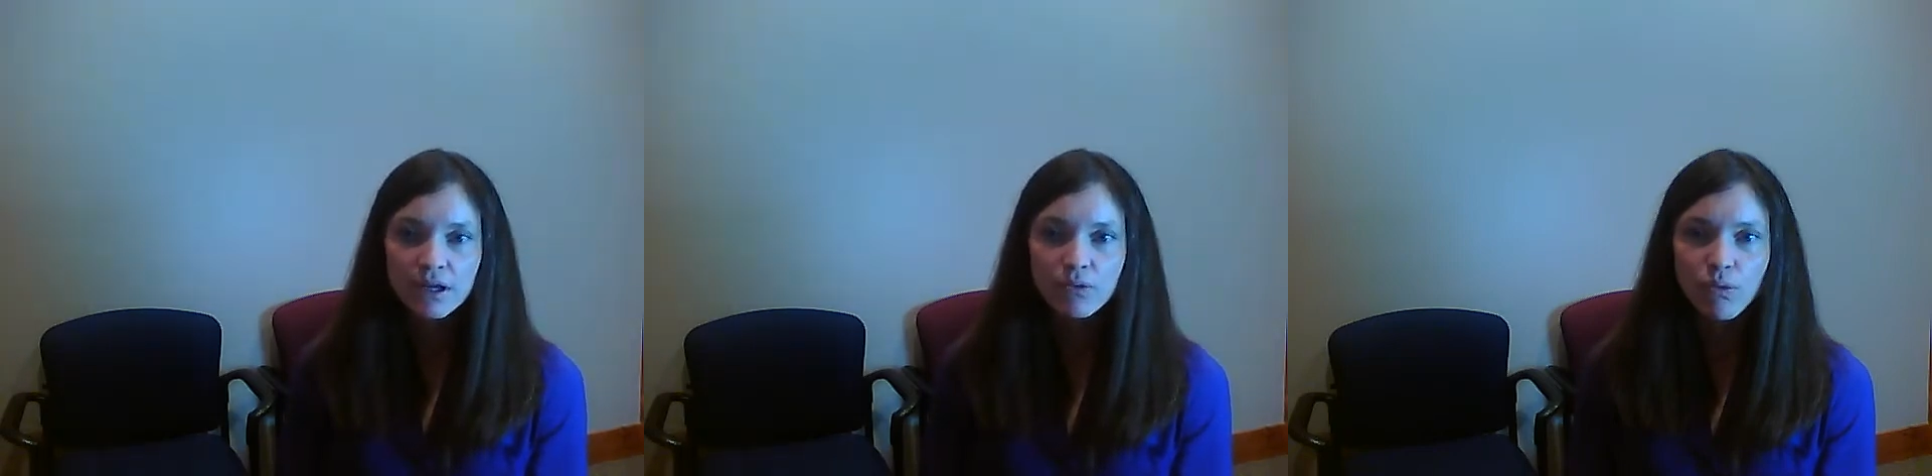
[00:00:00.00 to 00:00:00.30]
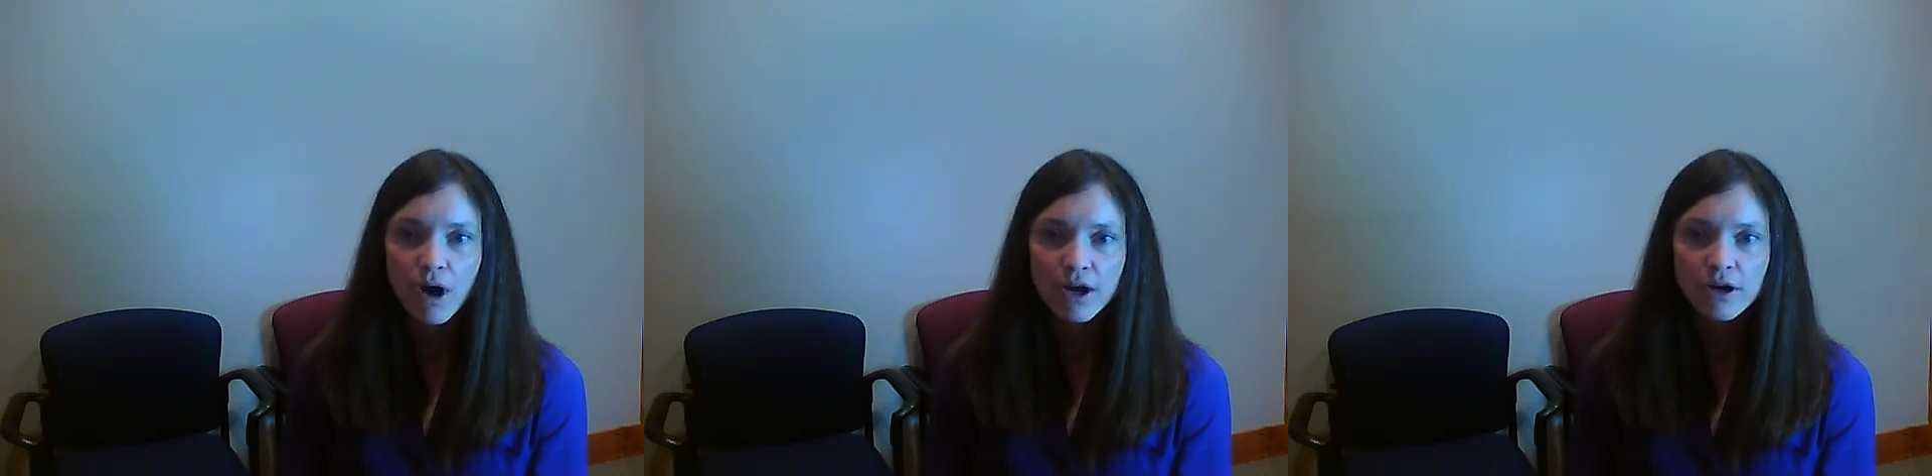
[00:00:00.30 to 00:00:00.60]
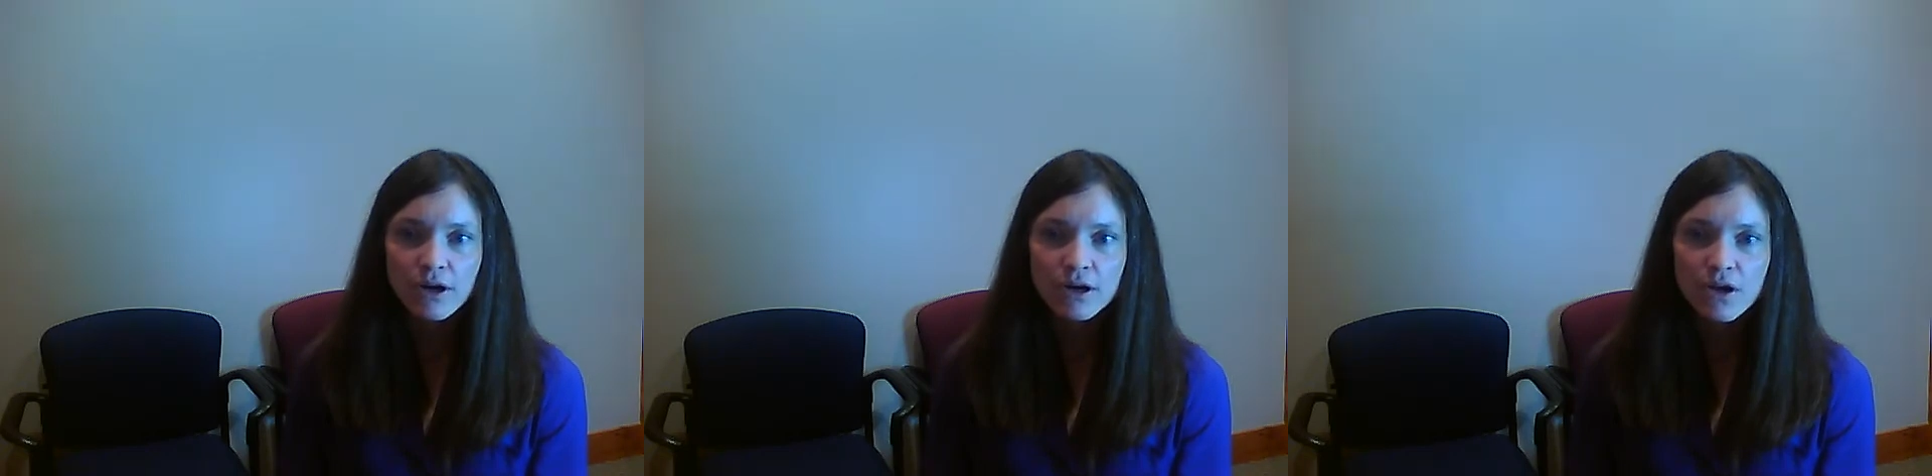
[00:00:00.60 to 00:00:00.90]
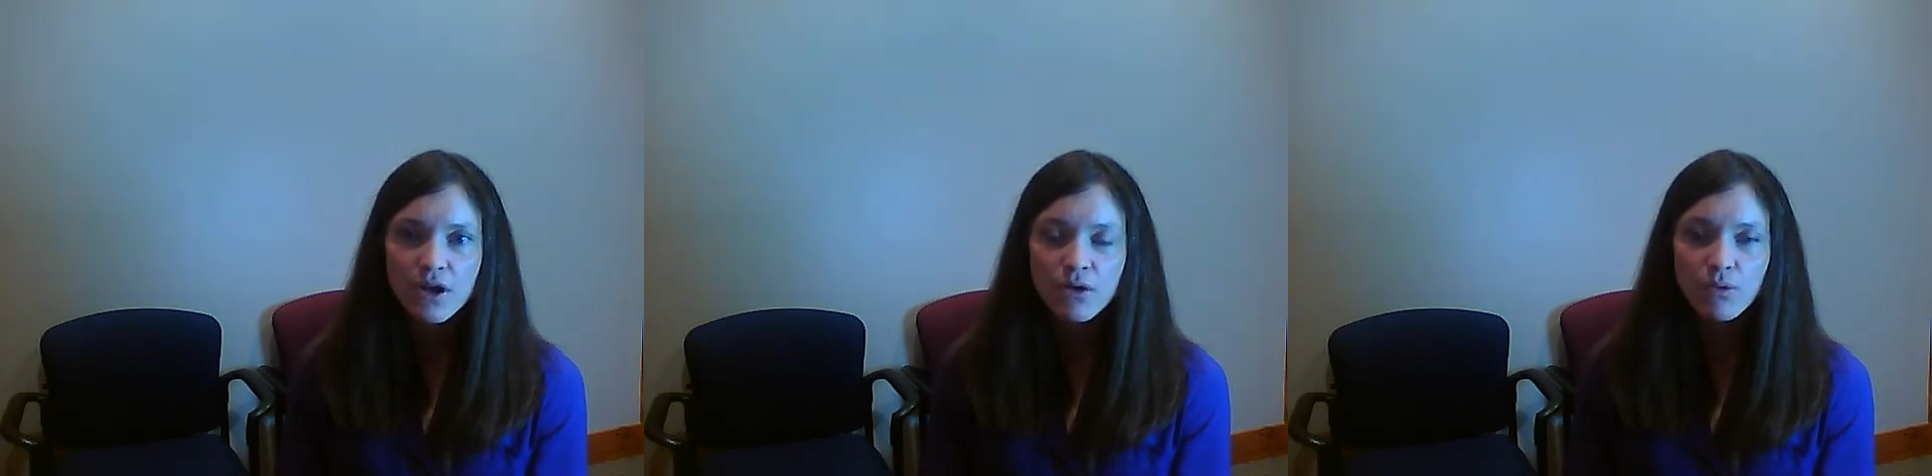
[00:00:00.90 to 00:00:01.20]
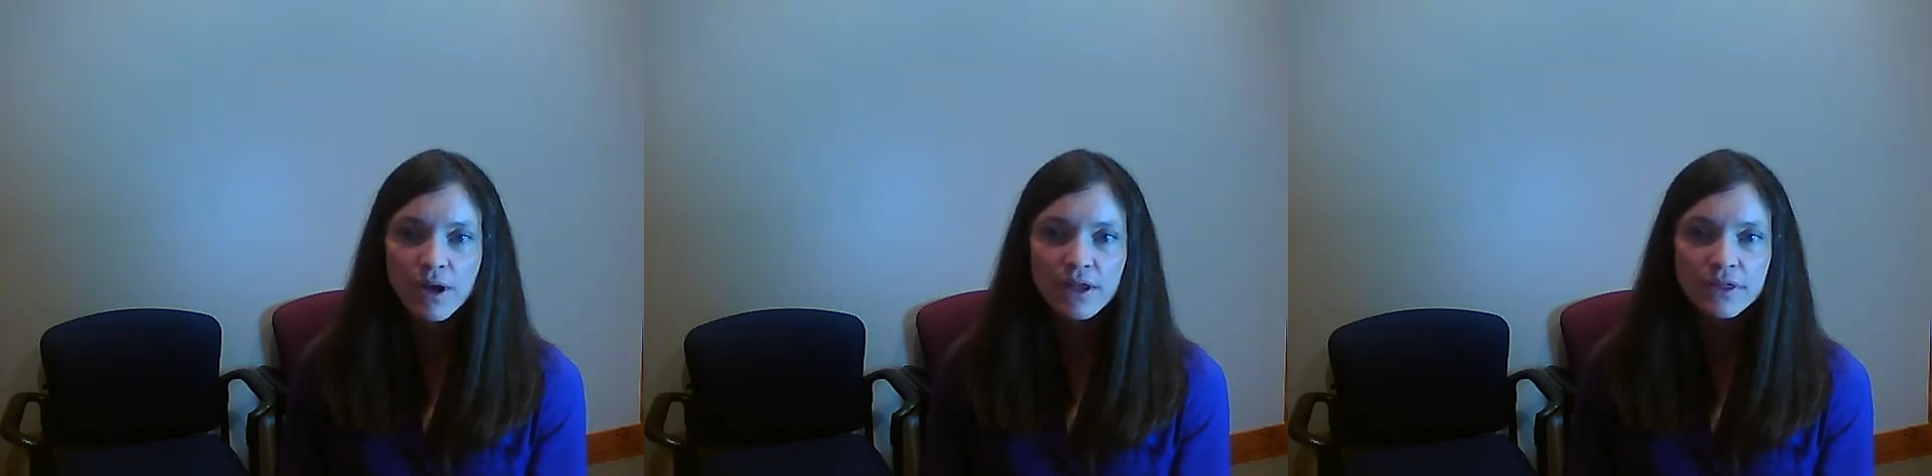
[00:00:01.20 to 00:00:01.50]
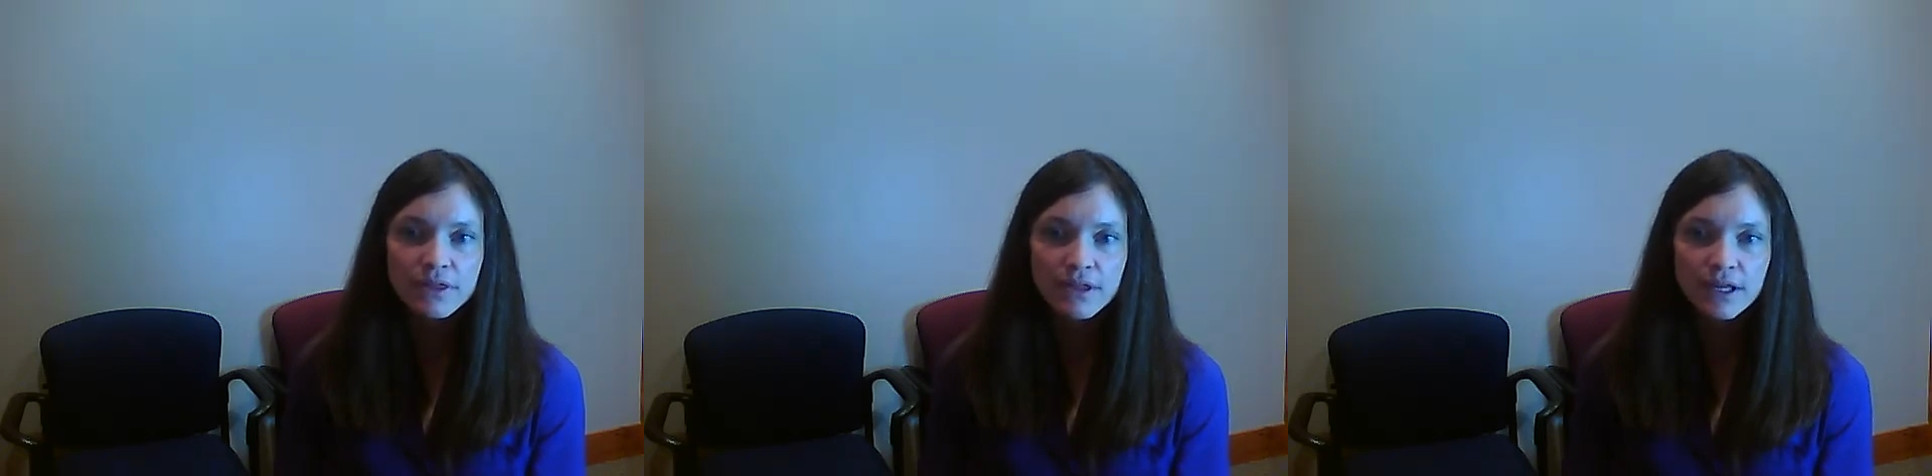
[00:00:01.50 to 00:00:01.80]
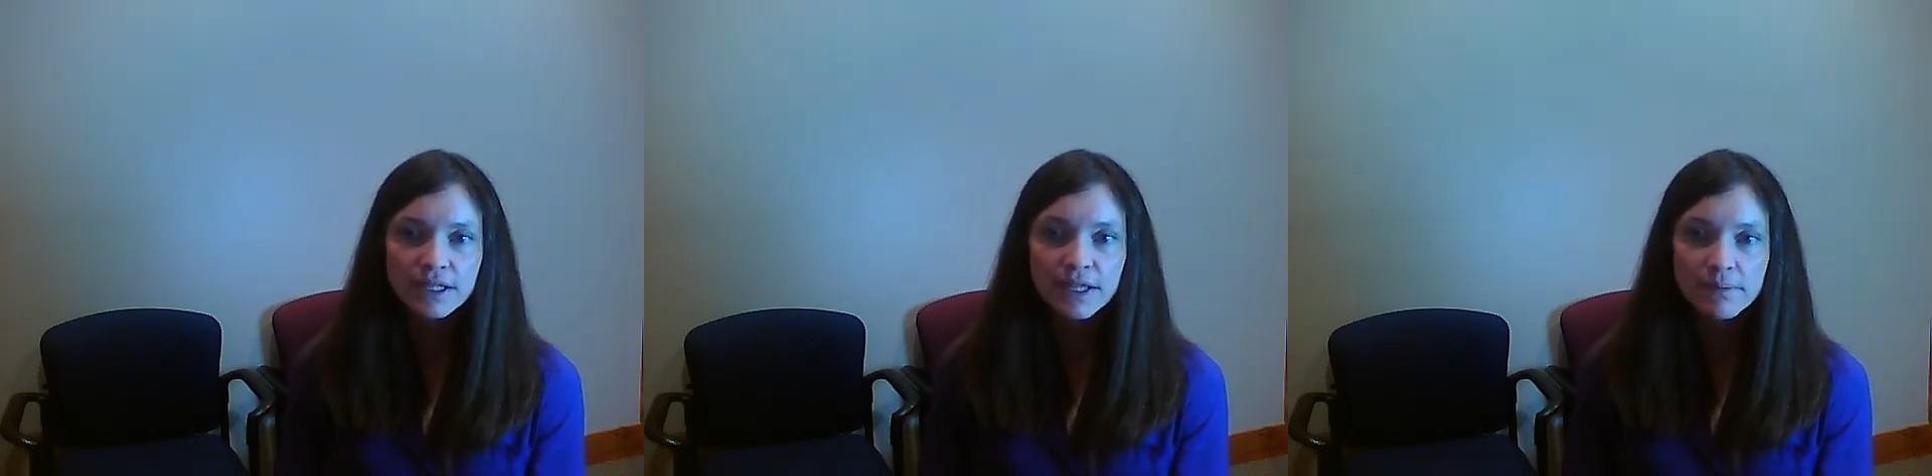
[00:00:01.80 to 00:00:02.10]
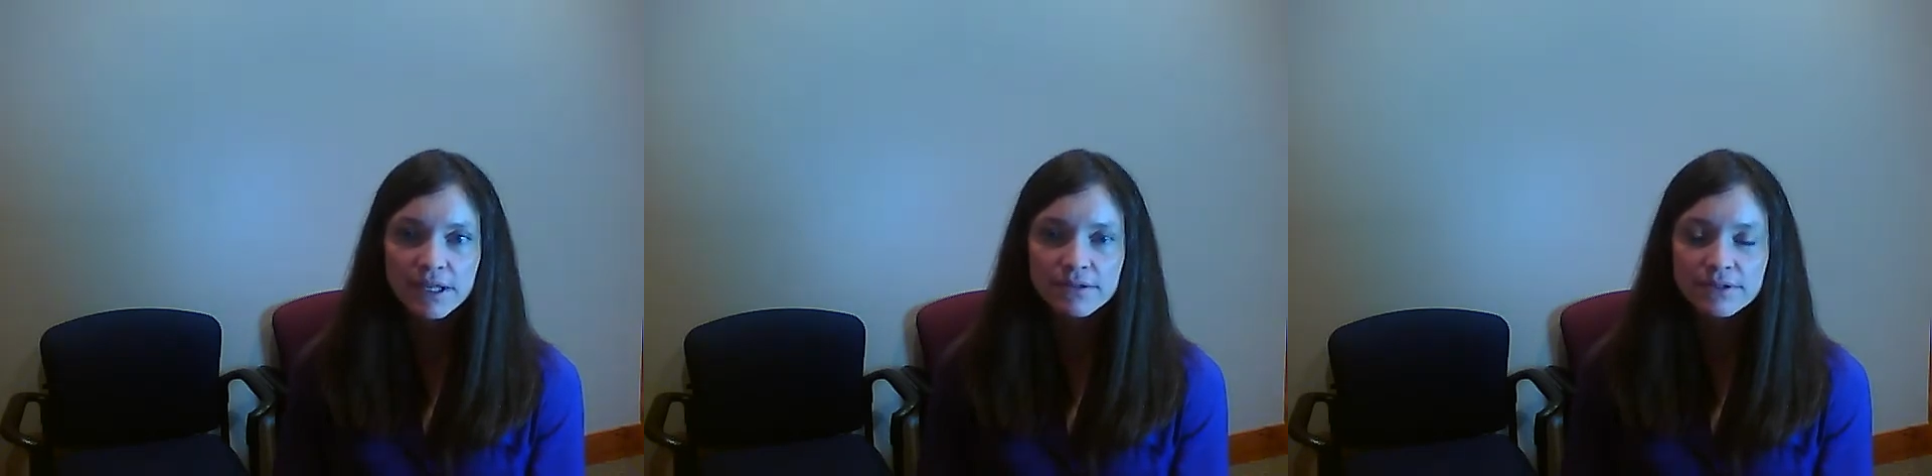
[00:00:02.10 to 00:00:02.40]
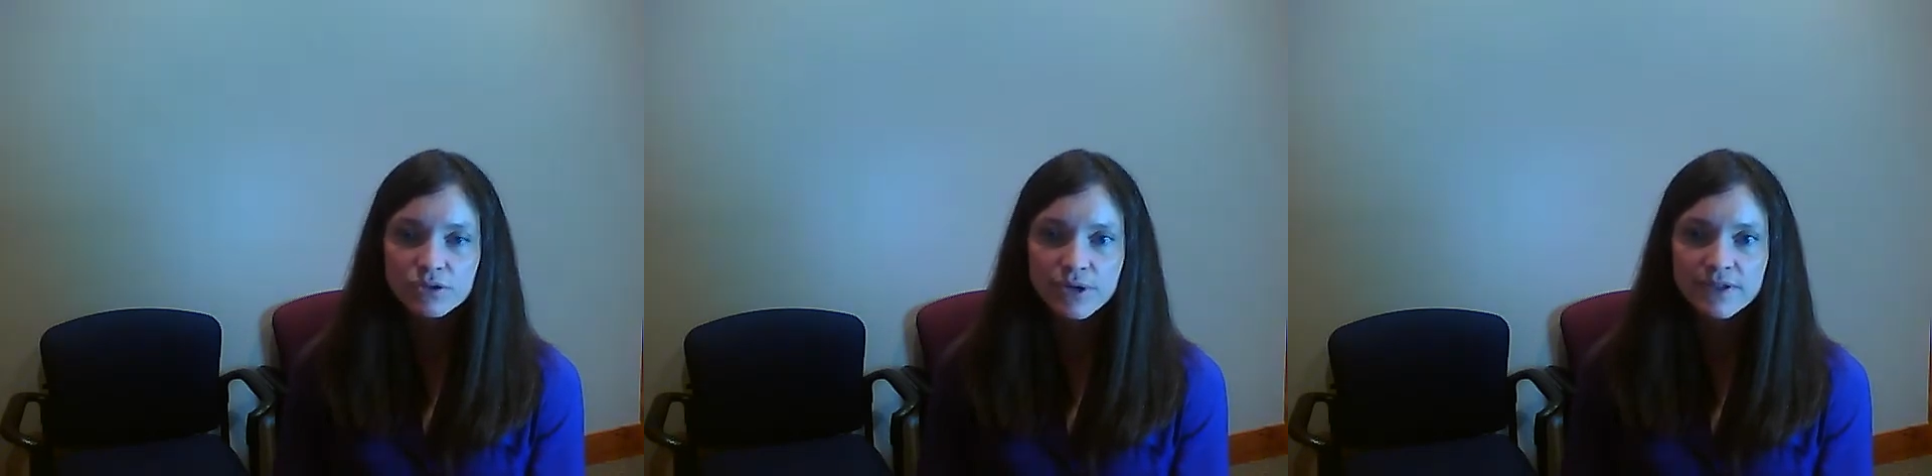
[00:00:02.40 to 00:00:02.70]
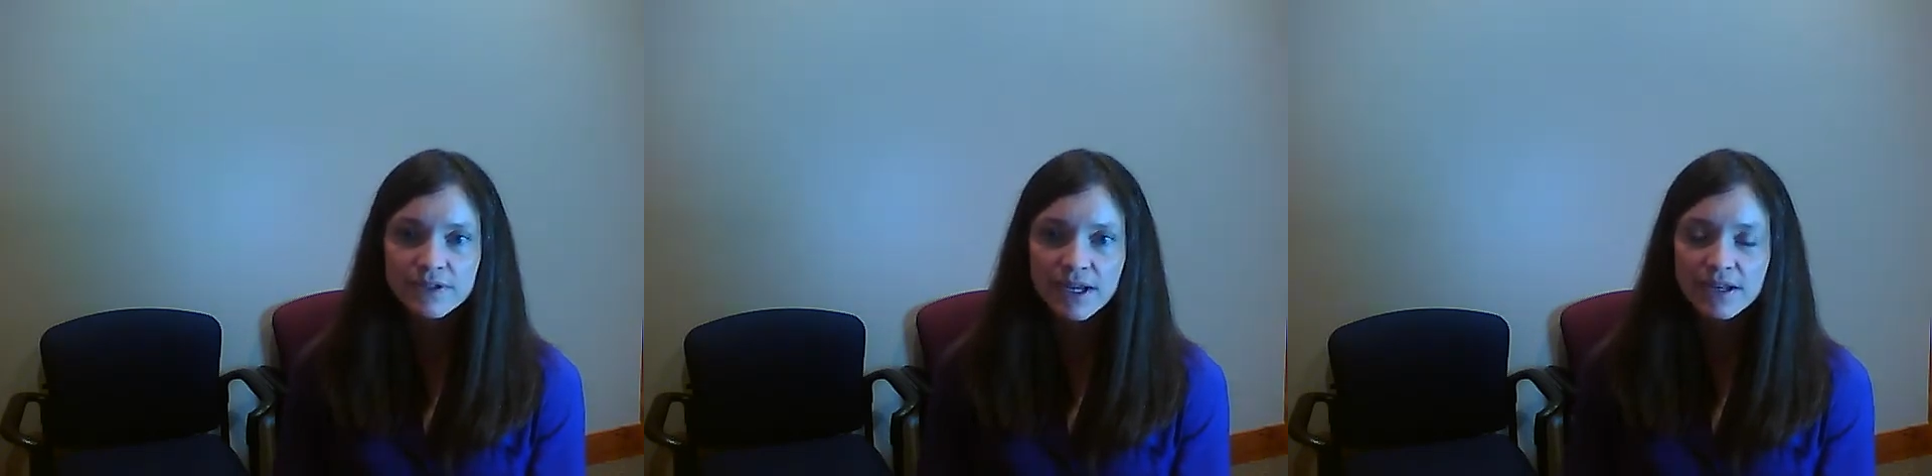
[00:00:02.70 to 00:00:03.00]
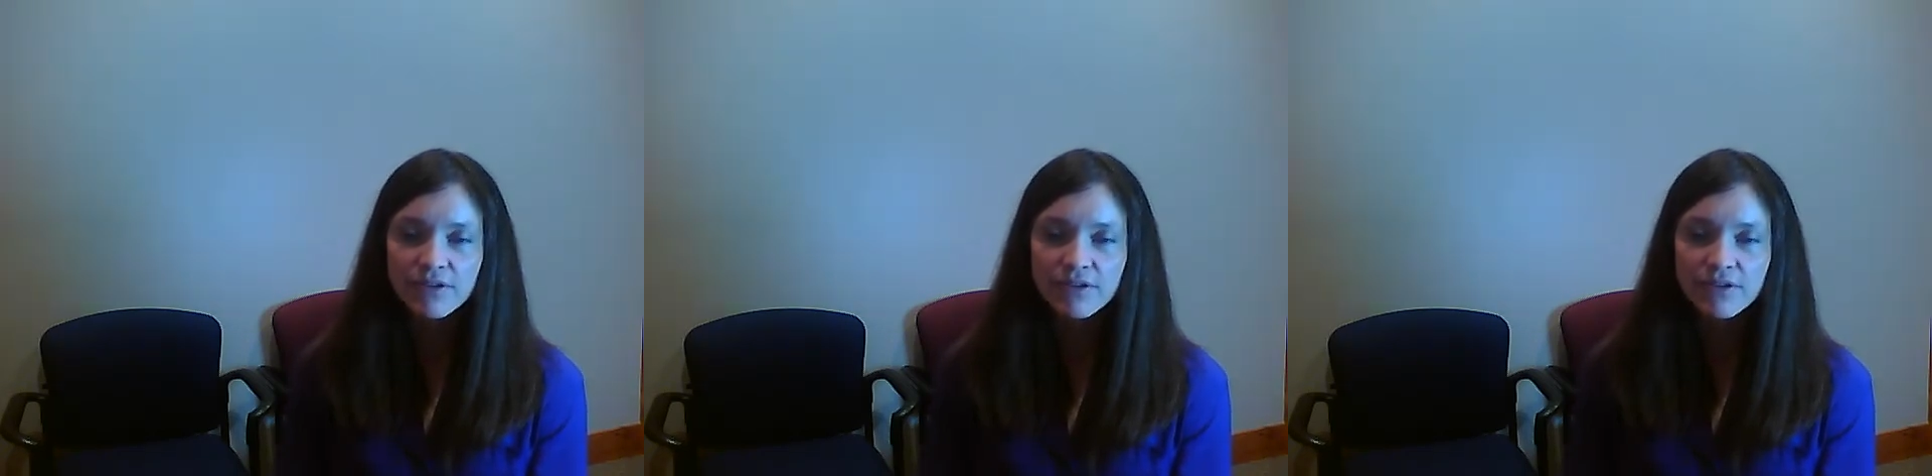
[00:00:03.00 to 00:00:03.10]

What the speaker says: water with lemon squeezed in.